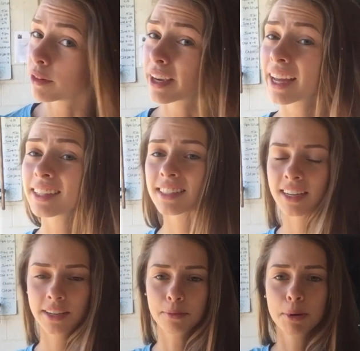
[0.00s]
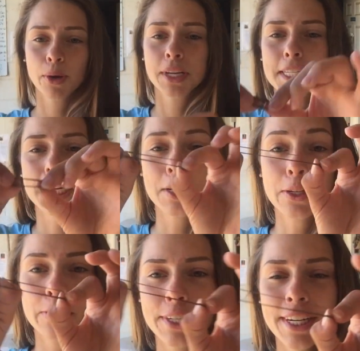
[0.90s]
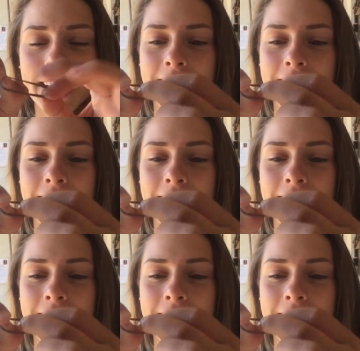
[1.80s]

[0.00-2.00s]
Forget your ponytail holder.